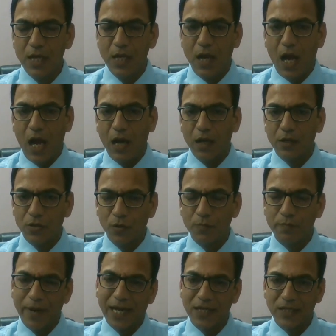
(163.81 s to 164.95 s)

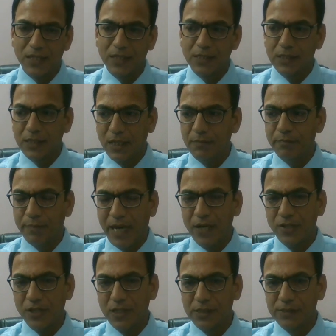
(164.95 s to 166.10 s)
compaction,
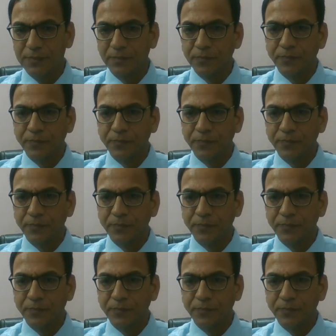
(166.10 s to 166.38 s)
compression,